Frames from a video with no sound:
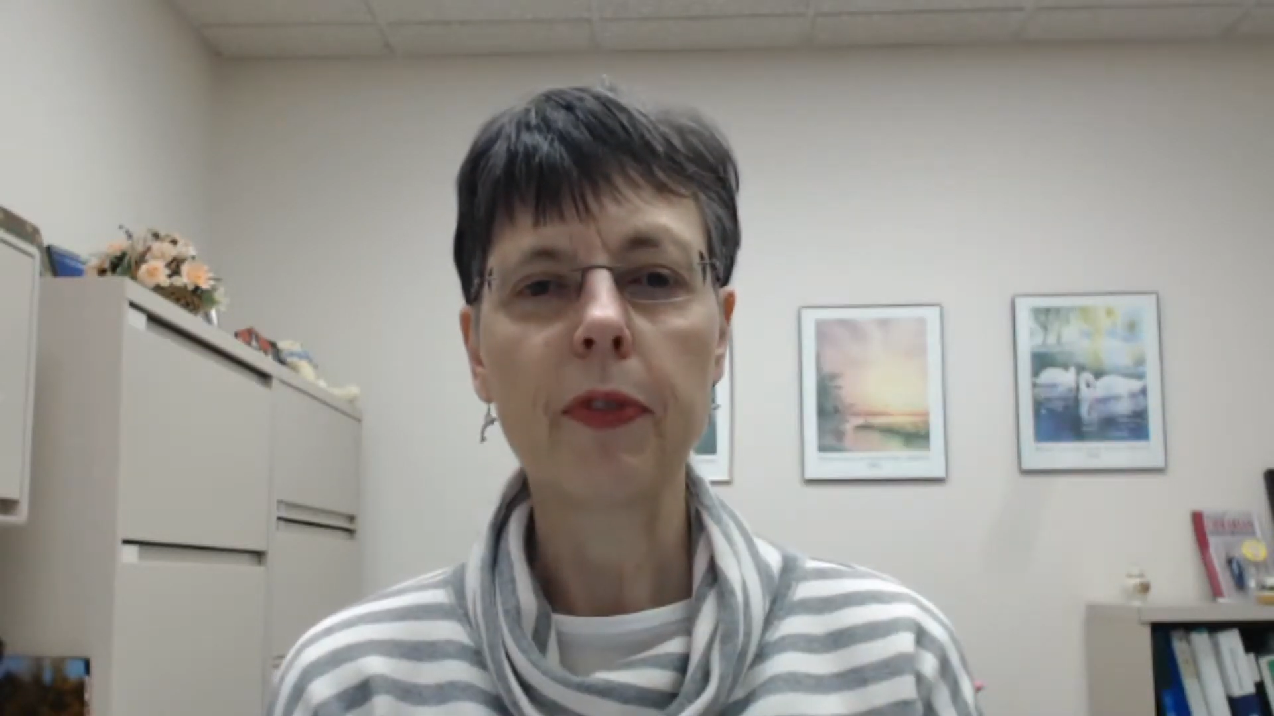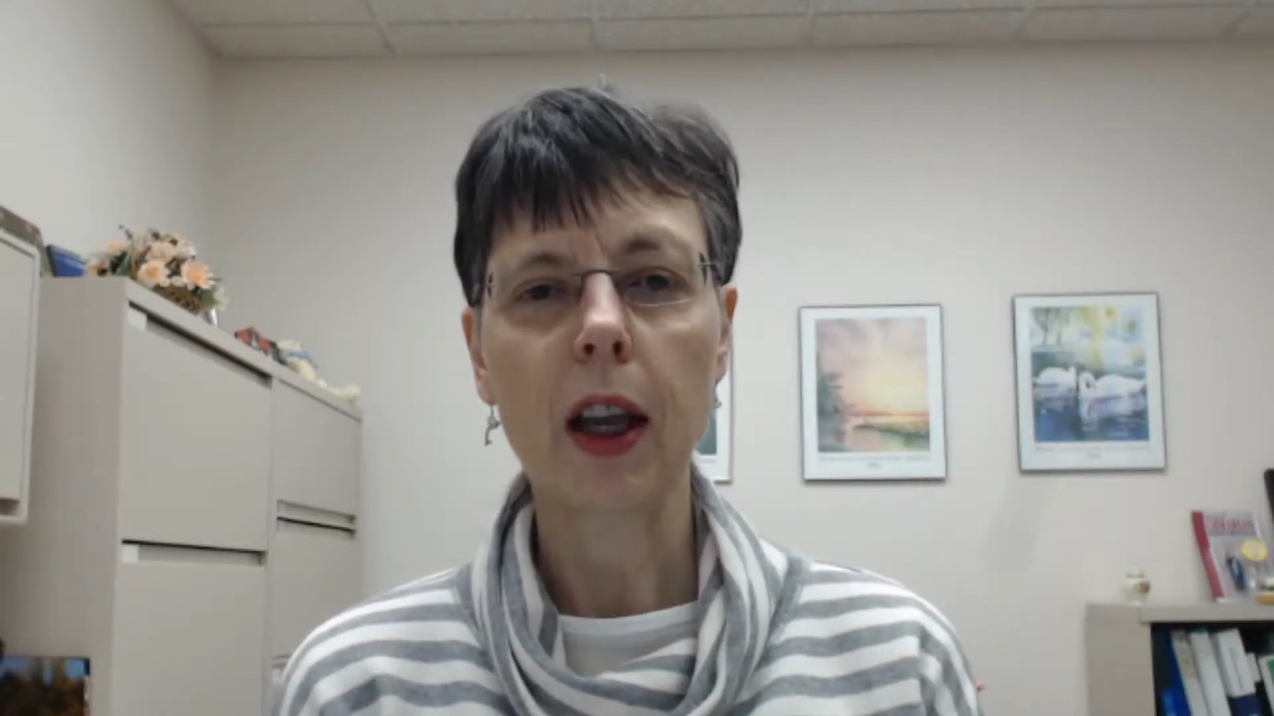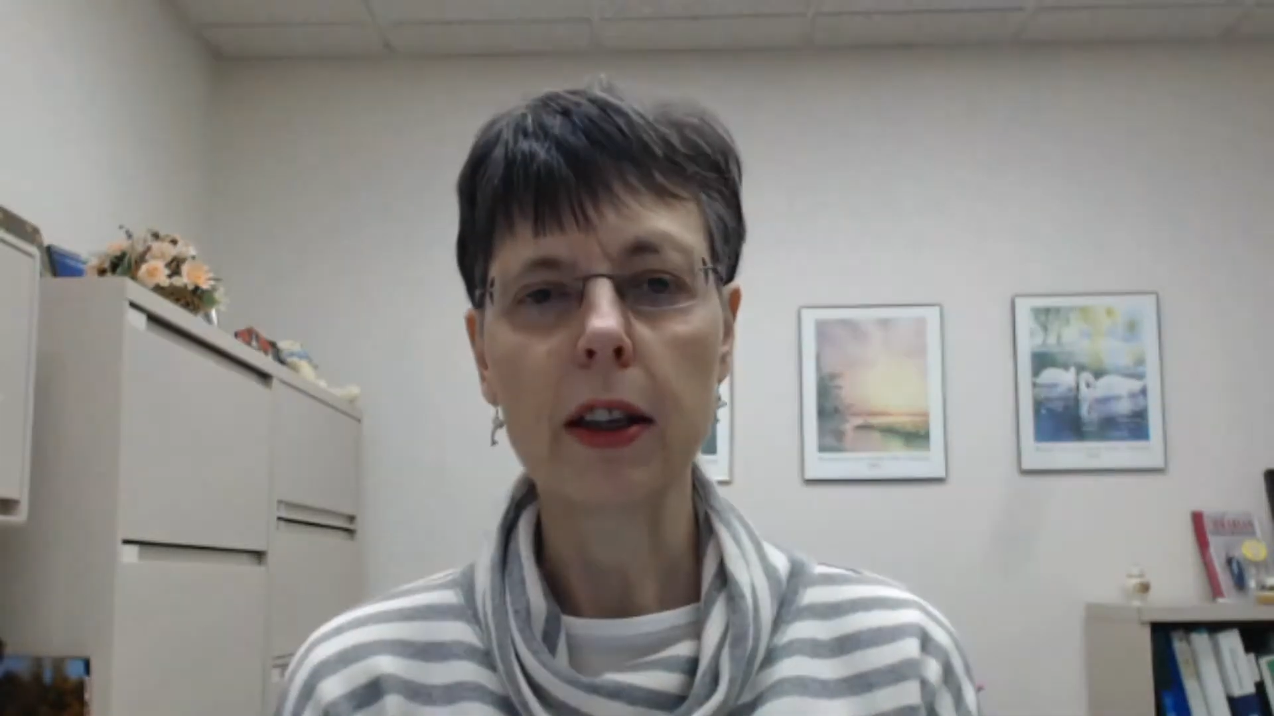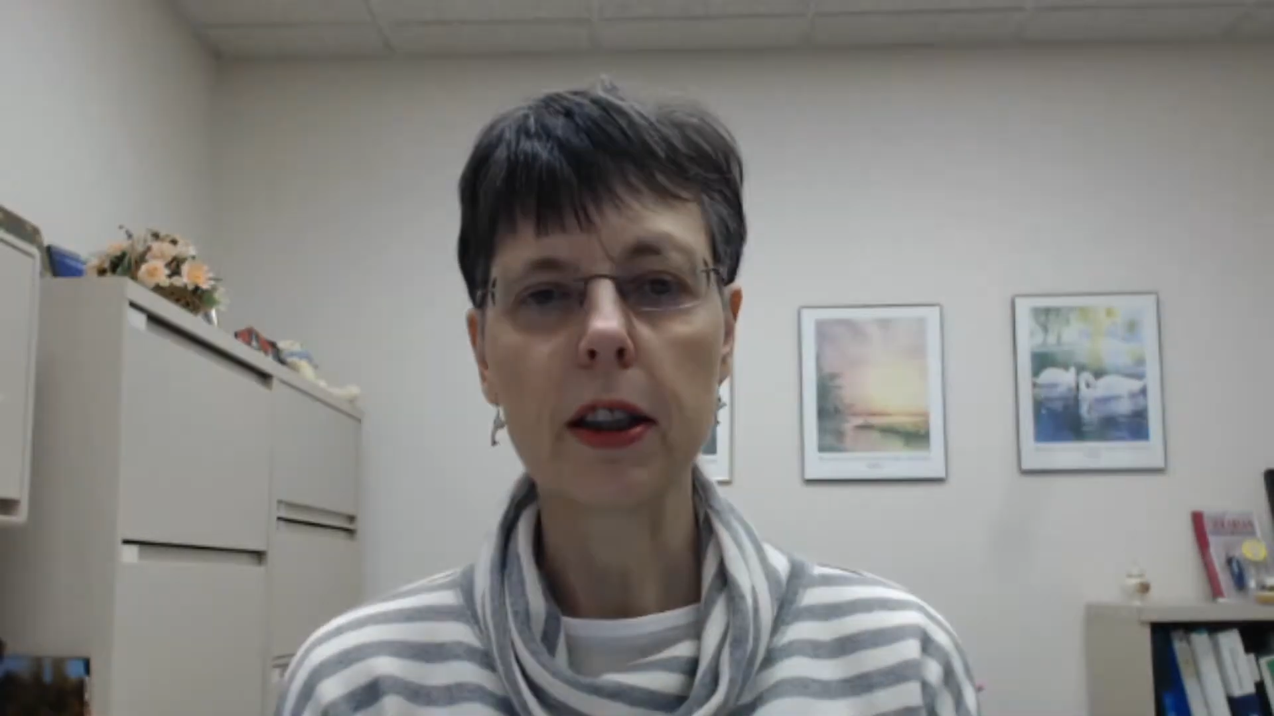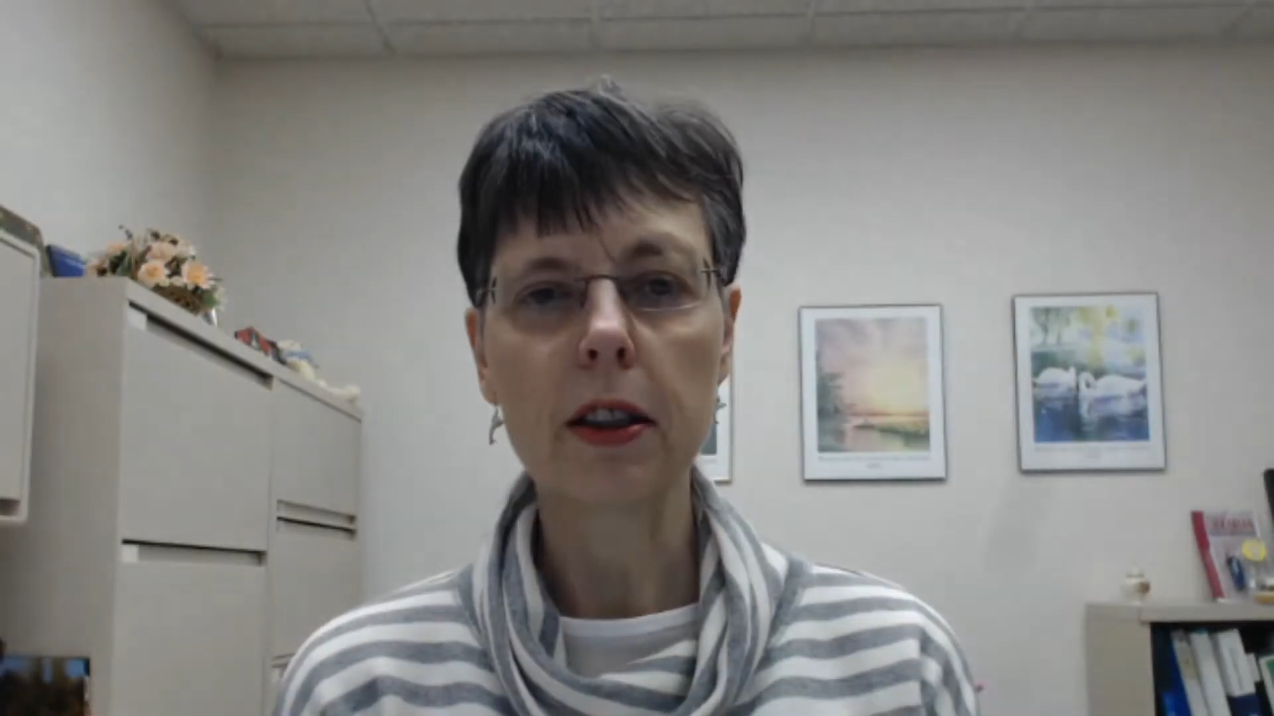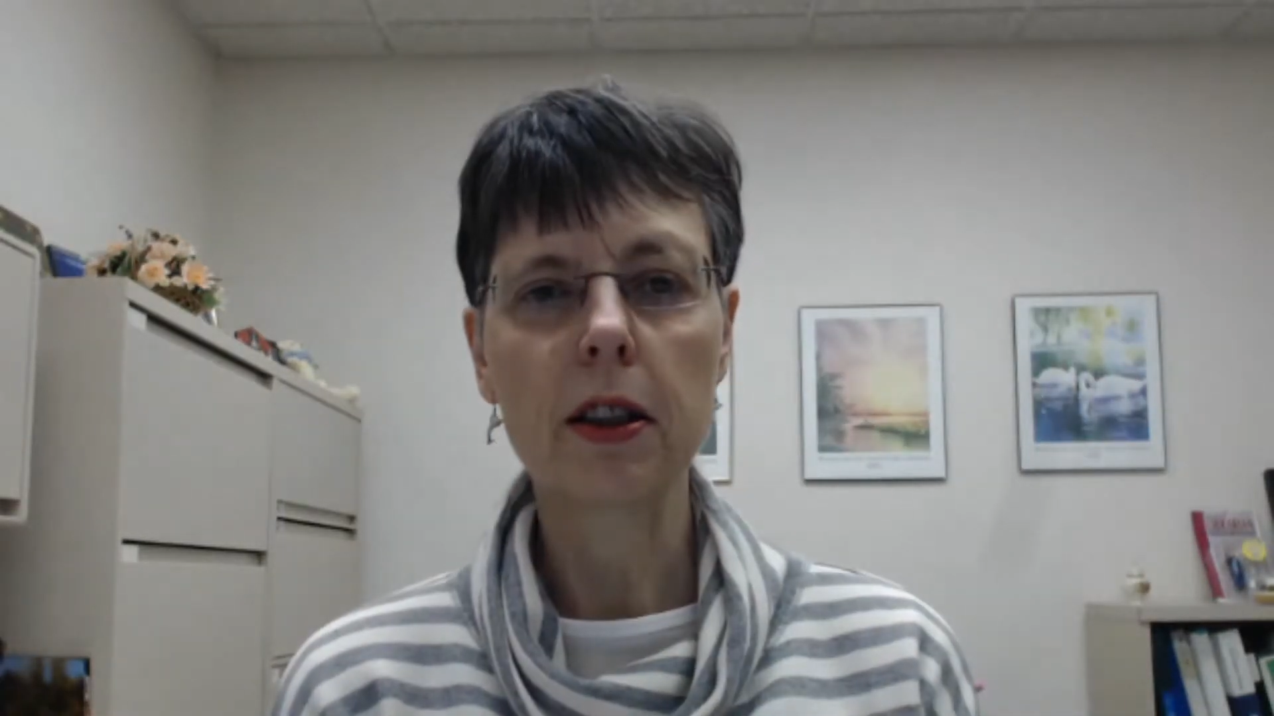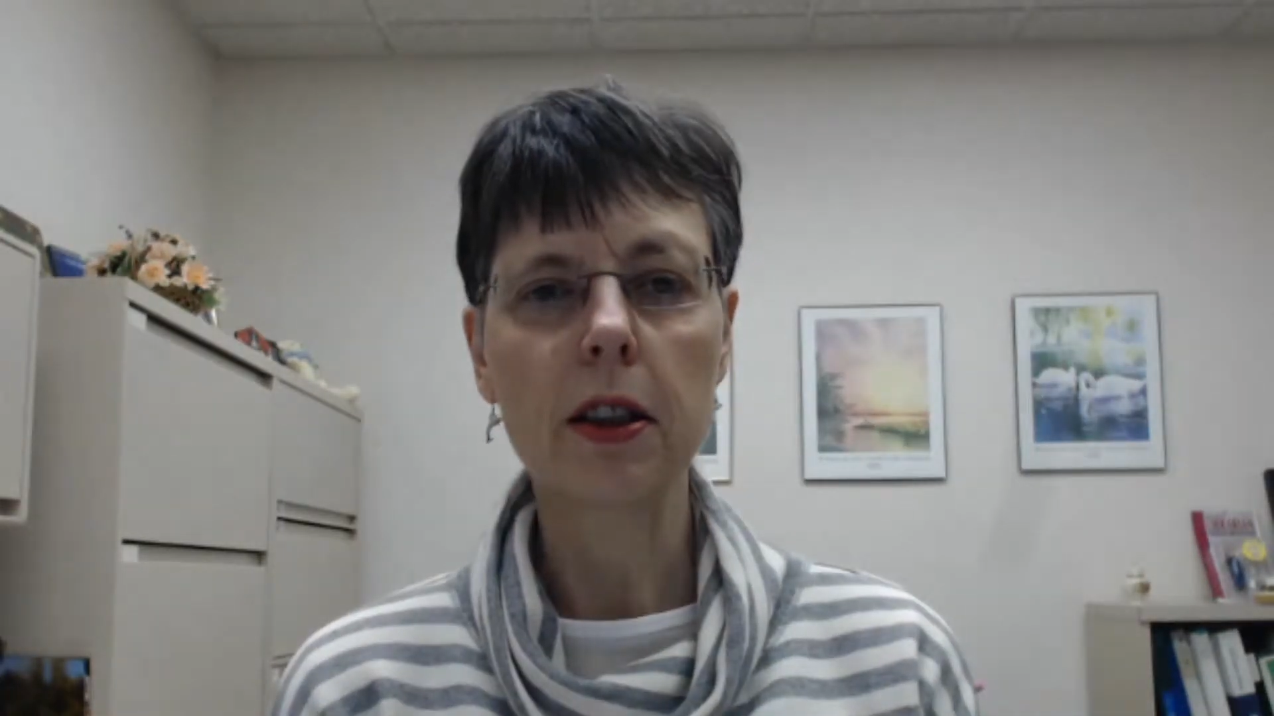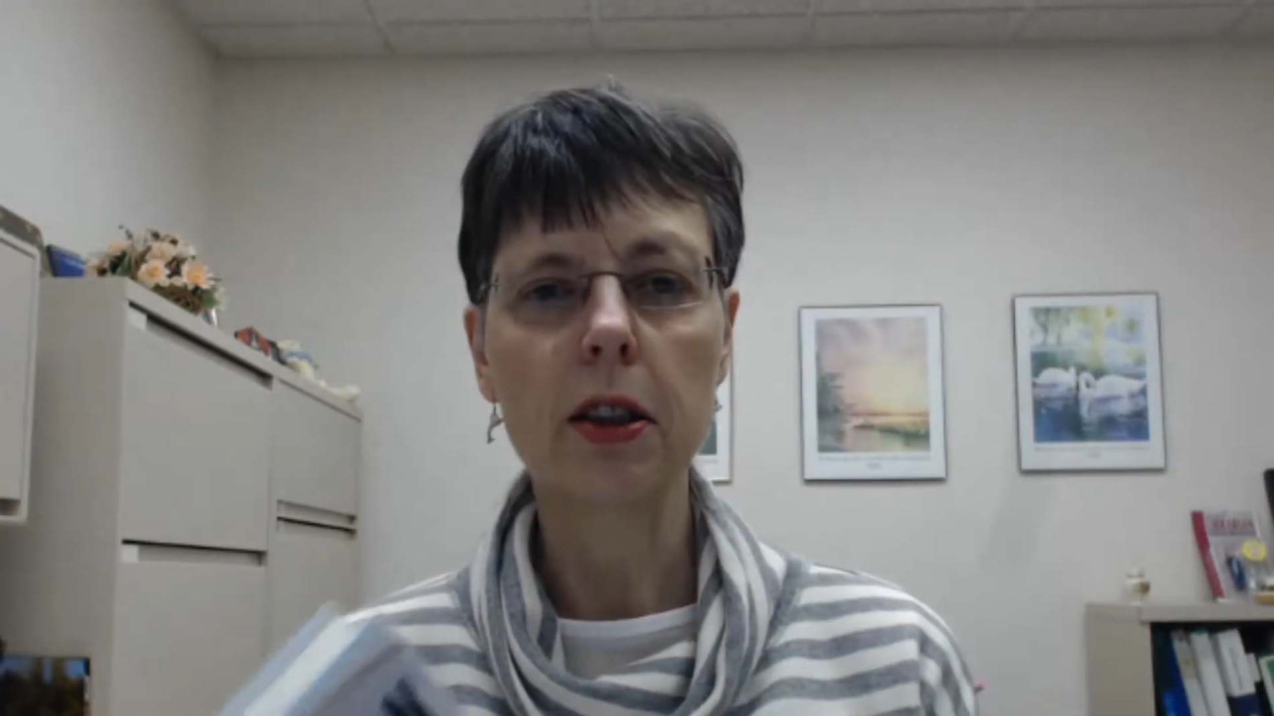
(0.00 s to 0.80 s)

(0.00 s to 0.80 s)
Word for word: And this is the